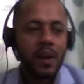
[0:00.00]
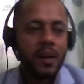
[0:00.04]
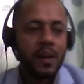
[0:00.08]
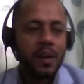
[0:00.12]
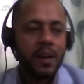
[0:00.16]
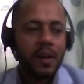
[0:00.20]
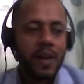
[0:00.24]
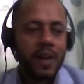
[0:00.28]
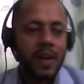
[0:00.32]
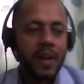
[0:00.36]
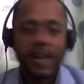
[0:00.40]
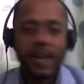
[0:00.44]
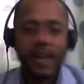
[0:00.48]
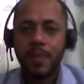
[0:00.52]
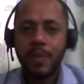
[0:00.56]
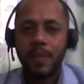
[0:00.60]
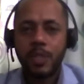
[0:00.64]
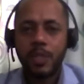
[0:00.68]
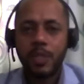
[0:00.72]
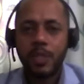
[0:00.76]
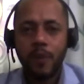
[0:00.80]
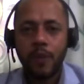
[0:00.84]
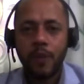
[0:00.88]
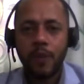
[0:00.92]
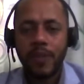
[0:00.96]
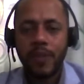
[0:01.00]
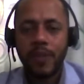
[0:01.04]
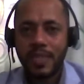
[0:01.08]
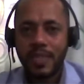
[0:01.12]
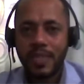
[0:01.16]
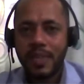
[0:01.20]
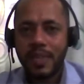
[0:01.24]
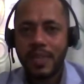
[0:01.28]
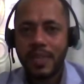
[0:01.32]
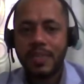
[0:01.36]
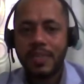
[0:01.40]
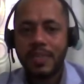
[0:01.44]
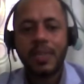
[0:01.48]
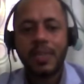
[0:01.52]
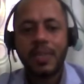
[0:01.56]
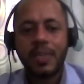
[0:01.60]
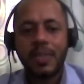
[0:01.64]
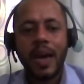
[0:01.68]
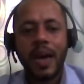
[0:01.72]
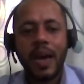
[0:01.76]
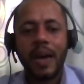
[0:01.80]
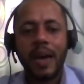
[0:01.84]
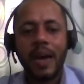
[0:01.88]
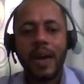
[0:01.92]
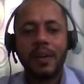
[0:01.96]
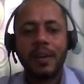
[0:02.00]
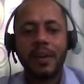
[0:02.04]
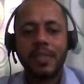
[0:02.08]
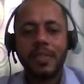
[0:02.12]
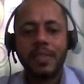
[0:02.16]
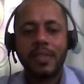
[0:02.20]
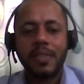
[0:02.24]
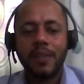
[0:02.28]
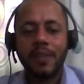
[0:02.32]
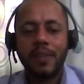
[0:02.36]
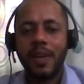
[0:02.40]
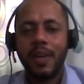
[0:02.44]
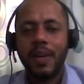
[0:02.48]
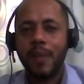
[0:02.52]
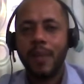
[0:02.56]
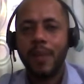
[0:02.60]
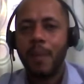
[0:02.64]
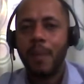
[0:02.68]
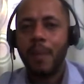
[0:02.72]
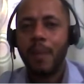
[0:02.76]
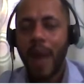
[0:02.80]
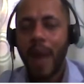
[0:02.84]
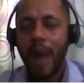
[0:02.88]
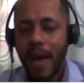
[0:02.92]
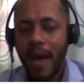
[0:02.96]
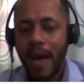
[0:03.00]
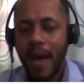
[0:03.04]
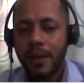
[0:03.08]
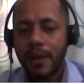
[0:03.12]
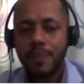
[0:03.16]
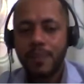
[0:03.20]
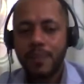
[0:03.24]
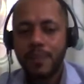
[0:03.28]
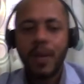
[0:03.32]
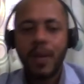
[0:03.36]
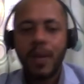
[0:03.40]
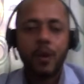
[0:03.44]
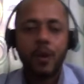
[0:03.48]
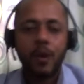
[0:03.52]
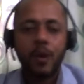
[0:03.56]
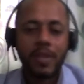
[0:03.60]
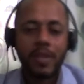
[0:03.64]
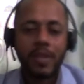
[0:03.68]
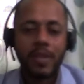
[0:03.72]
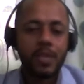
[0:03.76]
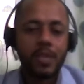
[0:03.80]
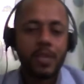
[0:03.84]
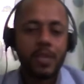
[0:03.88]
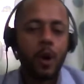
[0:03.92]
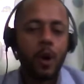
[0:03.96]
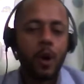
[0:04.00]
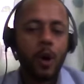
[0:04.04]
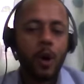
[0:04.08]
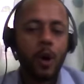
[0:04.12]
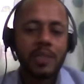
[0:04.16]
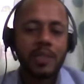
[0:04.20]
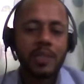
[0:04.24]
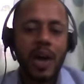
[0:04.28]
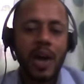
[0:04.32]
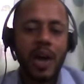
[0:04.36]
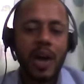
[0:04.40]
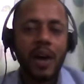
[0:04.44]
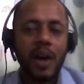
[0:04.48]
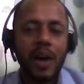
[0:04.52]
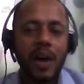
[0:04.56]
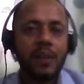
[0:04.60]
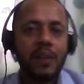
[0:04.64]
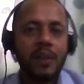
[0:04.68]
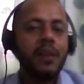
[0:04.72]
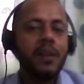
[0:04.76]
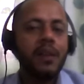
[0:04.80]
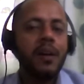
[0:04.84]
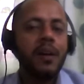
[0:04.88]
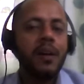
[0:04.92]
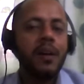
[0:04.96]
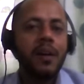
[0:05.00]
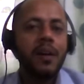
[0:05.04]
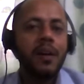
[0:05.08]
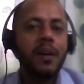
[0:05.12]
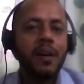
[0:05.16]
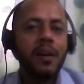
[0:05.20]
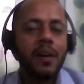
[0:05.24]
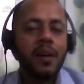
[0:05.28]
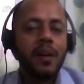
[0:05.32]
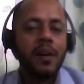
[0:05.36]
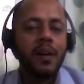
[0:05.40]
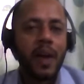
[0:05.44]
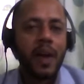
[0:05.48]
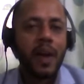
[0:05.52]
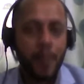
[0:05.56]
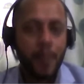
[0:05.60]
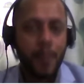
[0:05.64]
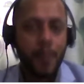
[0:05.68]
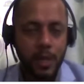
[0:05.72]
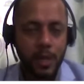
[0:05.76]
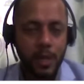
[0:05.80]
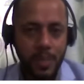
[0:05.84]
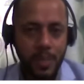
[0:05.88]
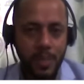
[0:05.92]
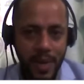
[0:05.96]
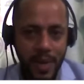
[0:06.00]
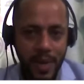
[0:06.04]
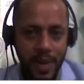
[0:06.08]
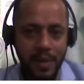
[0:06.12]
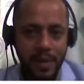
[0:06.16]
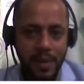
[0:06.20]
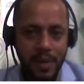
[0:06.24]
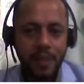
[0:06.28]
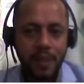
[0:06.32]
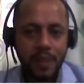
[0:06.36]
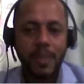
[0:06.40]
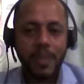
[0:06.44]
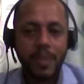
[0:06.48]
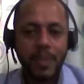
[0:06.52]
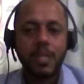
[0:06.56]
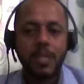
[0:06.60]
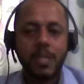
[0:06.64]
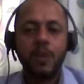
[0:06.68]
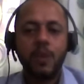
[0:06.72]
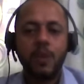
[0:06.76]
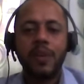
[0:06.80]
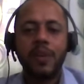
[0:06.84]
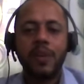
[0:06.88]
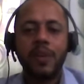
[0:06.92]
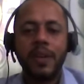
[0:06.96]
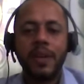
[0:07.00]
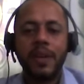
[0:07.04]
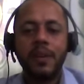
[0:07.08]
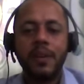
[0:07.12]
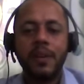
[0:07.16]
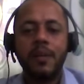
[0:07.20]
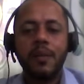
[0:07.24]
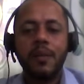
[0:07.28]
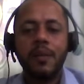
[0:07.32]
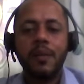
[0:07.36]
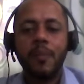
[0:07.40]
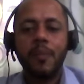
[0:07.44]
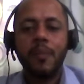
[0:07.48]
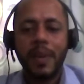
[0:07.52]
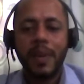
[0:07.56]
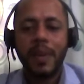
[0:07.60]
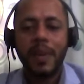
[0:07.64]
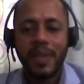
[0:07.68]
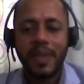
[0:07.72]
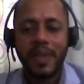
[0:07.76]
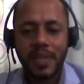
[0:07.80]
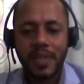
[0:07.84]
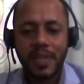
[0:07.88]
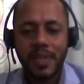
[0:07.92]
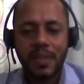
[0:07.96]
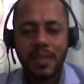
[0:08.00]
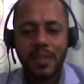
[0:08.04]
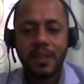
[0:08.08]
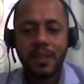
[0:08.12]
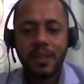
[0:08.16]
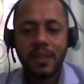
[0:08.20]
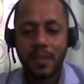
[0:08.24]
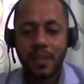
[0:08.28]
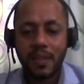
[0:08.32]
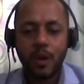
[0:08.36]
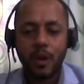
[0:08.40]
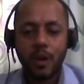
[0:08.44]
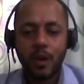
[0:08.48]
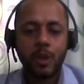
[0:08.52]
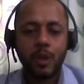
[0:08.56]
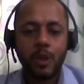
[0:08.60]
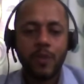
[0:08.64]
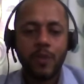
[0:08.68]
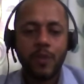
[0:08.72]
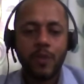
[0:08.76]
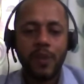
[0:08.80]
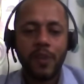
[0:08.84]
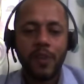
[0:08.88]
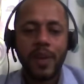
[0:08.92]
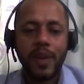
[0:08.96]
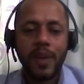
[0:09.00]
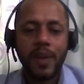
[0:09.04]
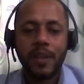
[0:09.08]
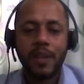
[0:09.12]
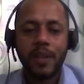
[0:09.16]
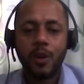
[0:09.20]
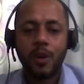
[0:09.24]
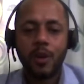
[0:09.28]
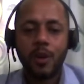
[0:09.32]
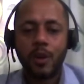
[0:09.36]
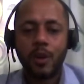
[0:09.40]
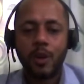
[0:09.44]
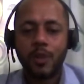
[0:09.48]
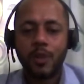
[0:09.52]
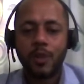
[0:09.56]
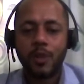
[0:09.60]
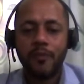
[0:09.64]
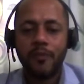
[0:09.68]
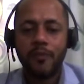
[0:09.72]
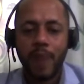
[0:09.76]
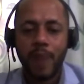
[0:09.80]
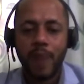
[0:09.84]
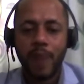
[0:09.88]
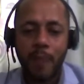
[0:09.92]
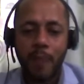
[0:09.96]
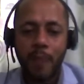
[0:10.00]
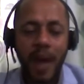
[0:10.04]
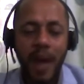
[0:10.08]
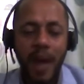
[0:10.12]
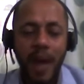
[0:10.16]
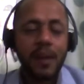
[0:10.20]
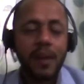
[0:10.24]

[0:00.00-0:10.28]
8 months of residence and a 7-day meal plan. Now these costs are approximate mentioned over here, but yes, the cost of living and the cost of meal plan,